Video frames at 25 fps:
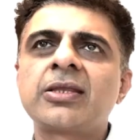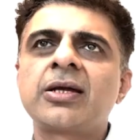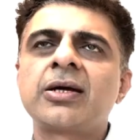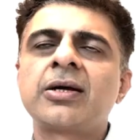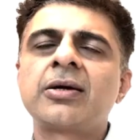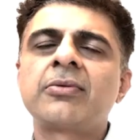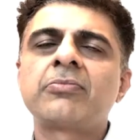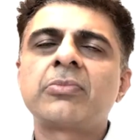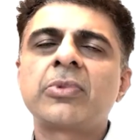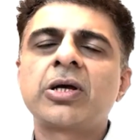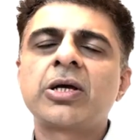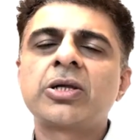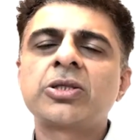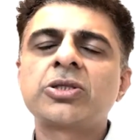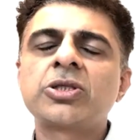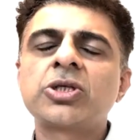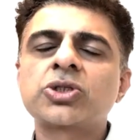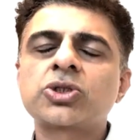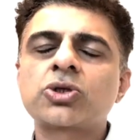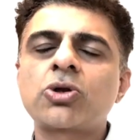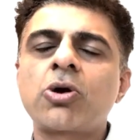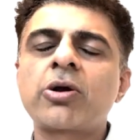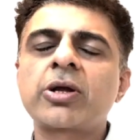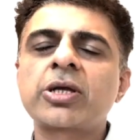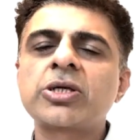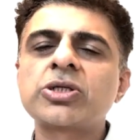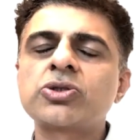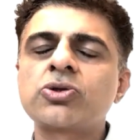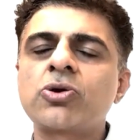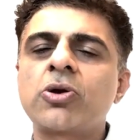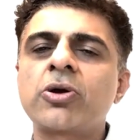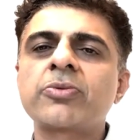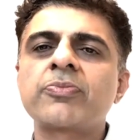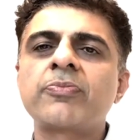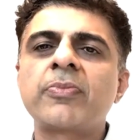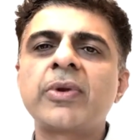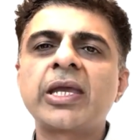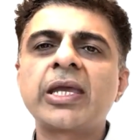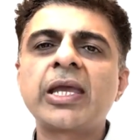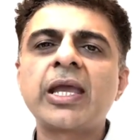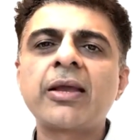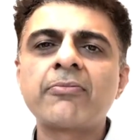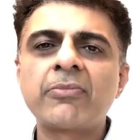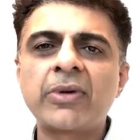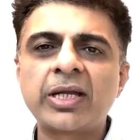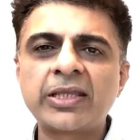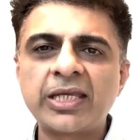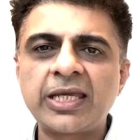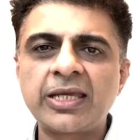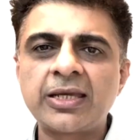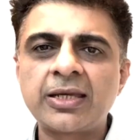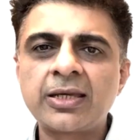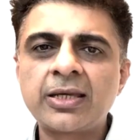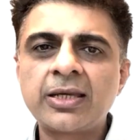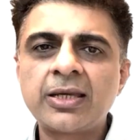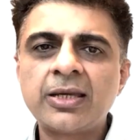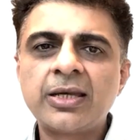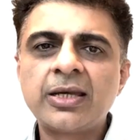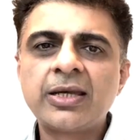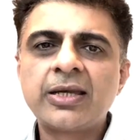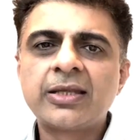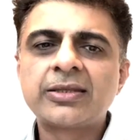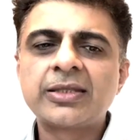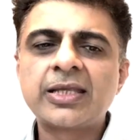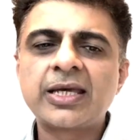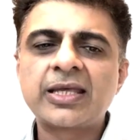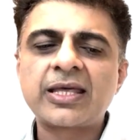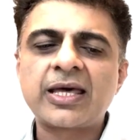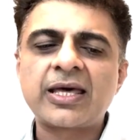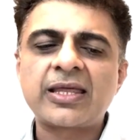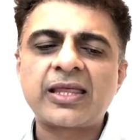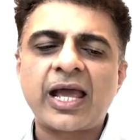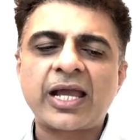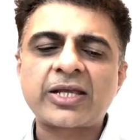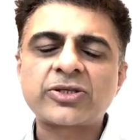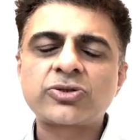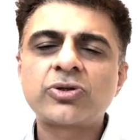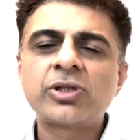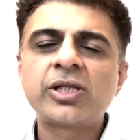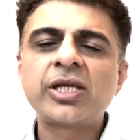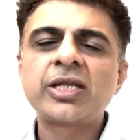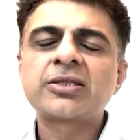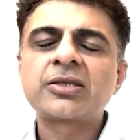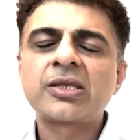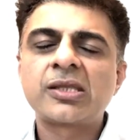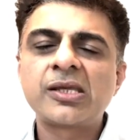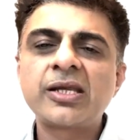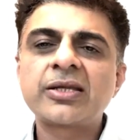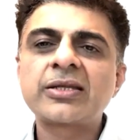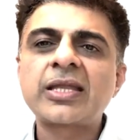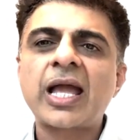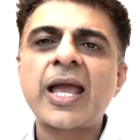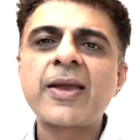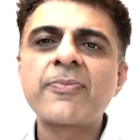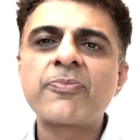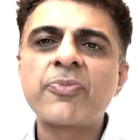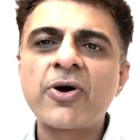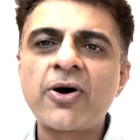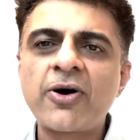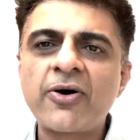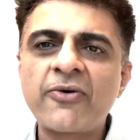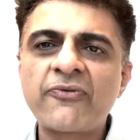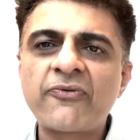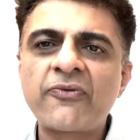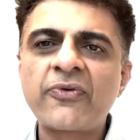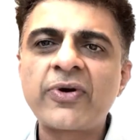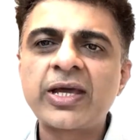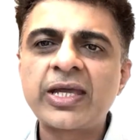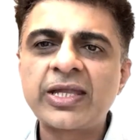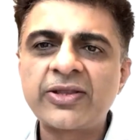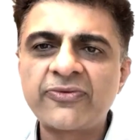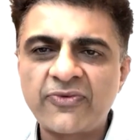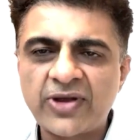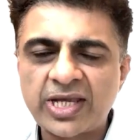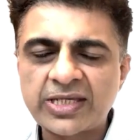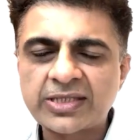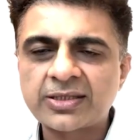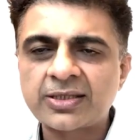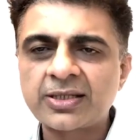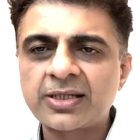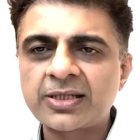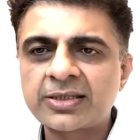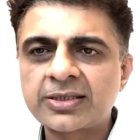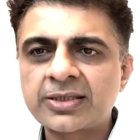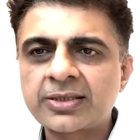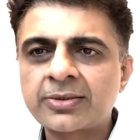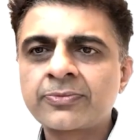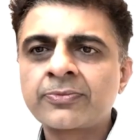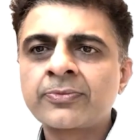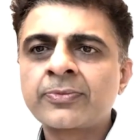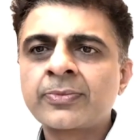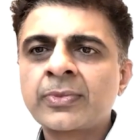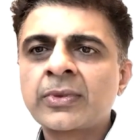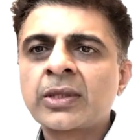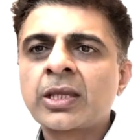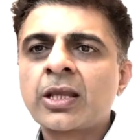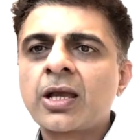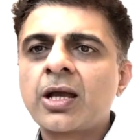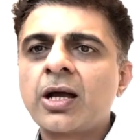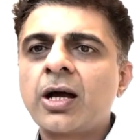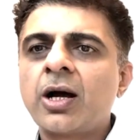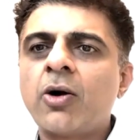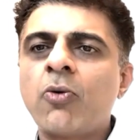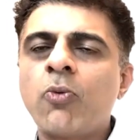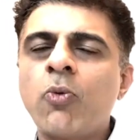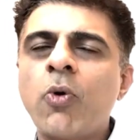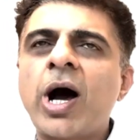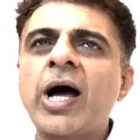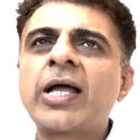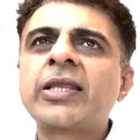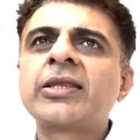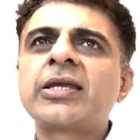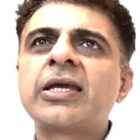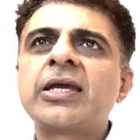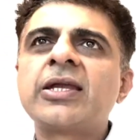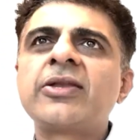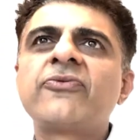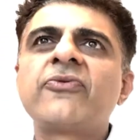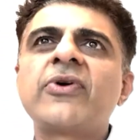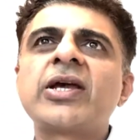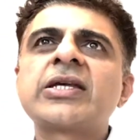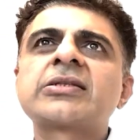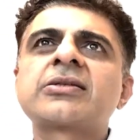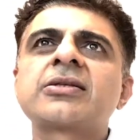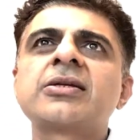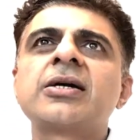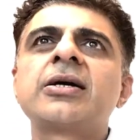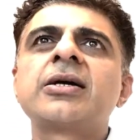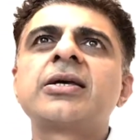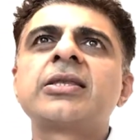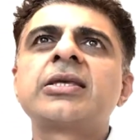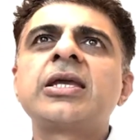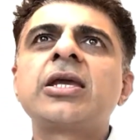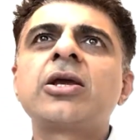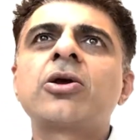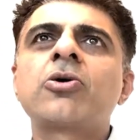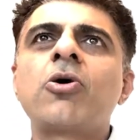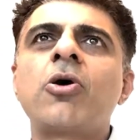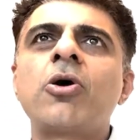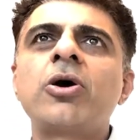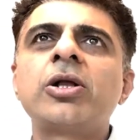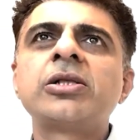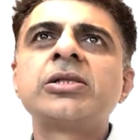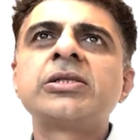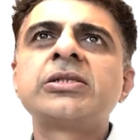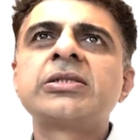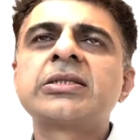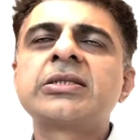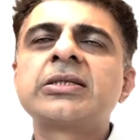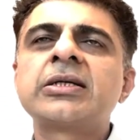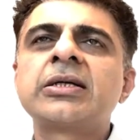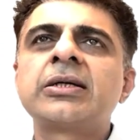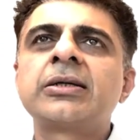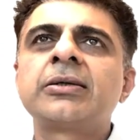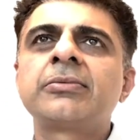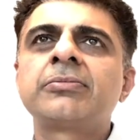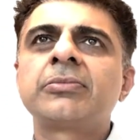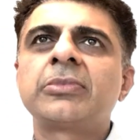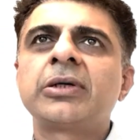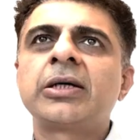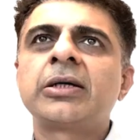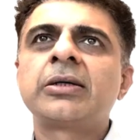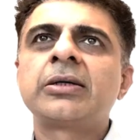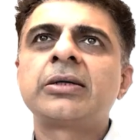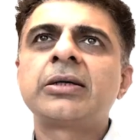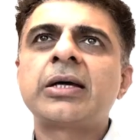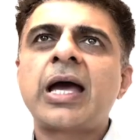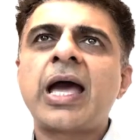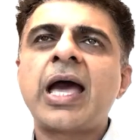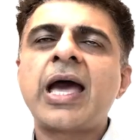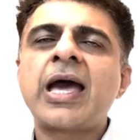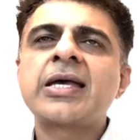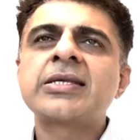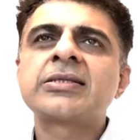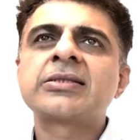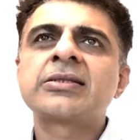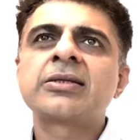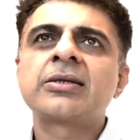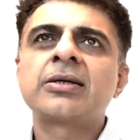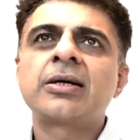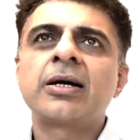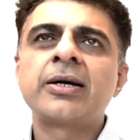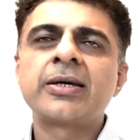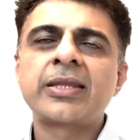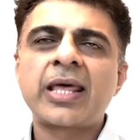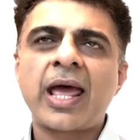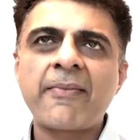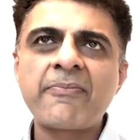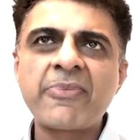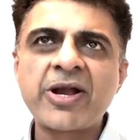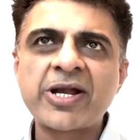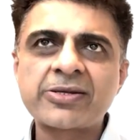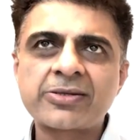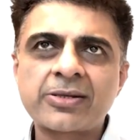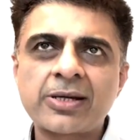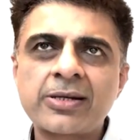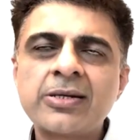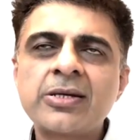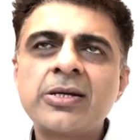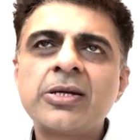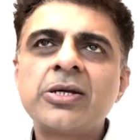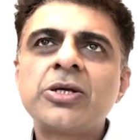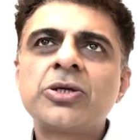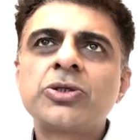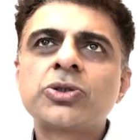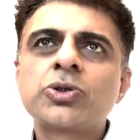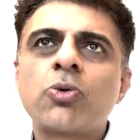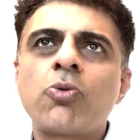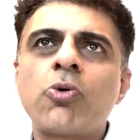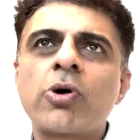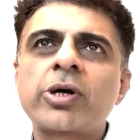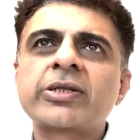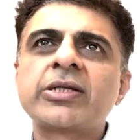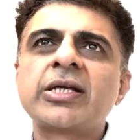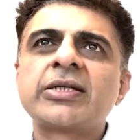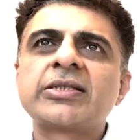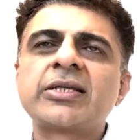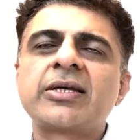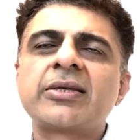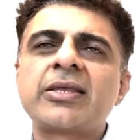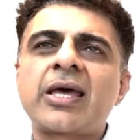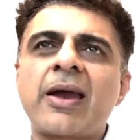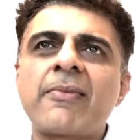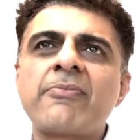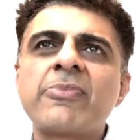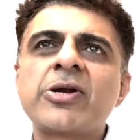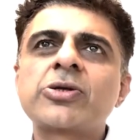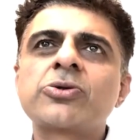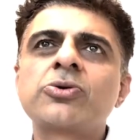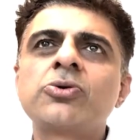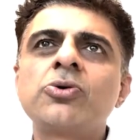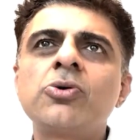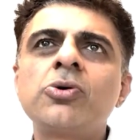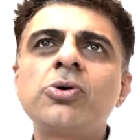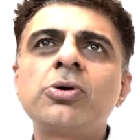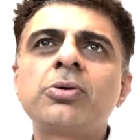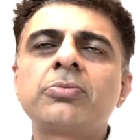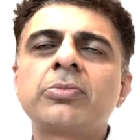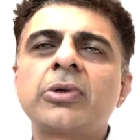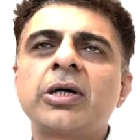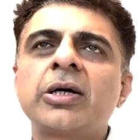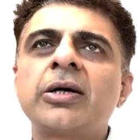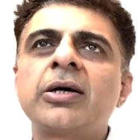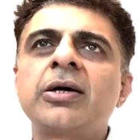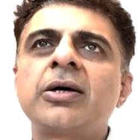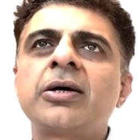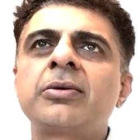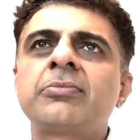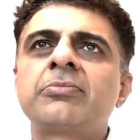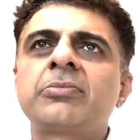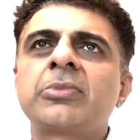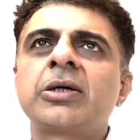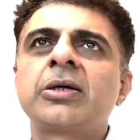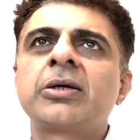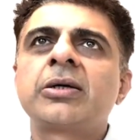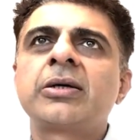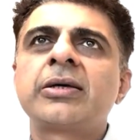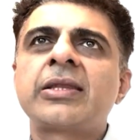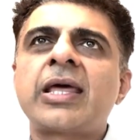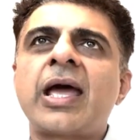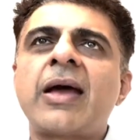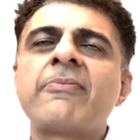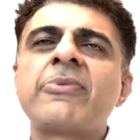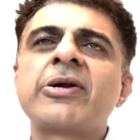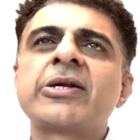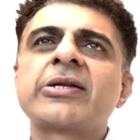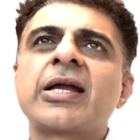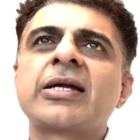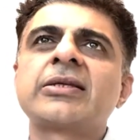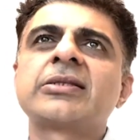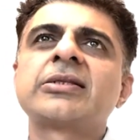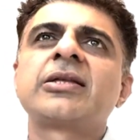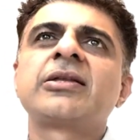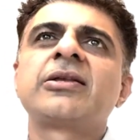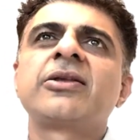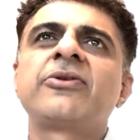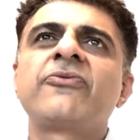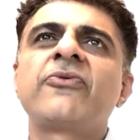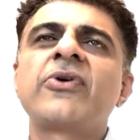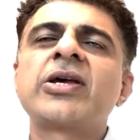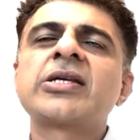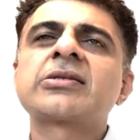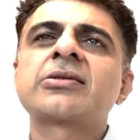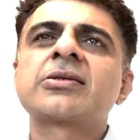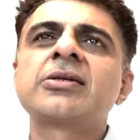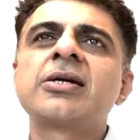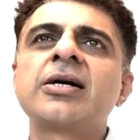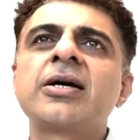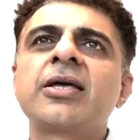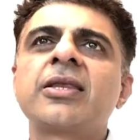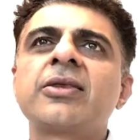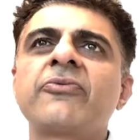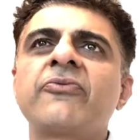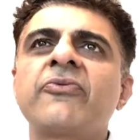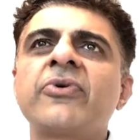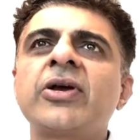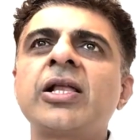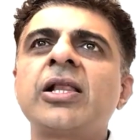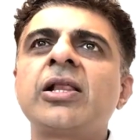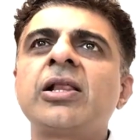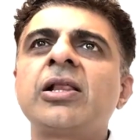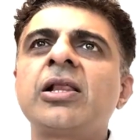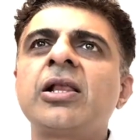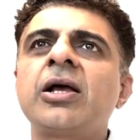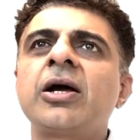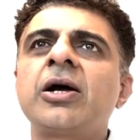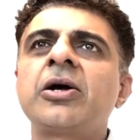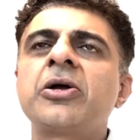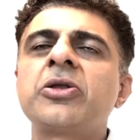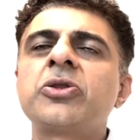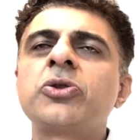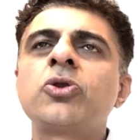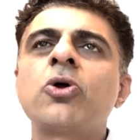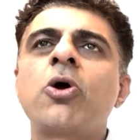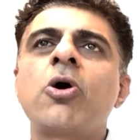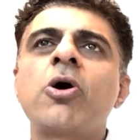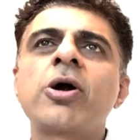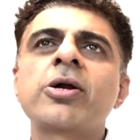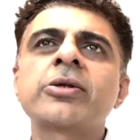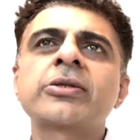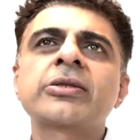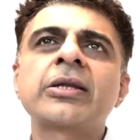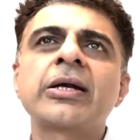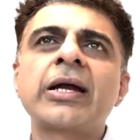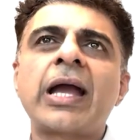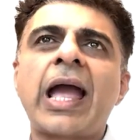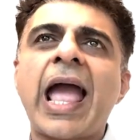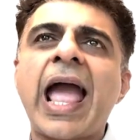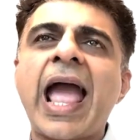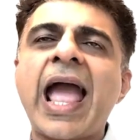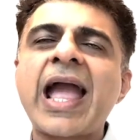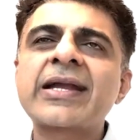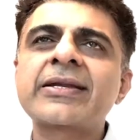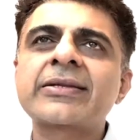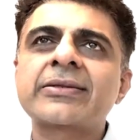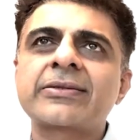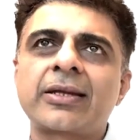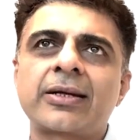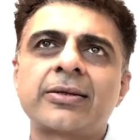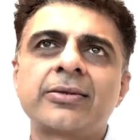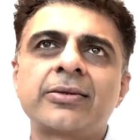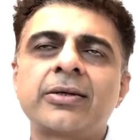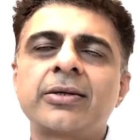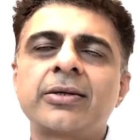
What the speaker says: the stock is not making money, there are actually three type of investors. One investor he calls as a rabbit. So what does a rabbit do? Rabbit as an investor will not act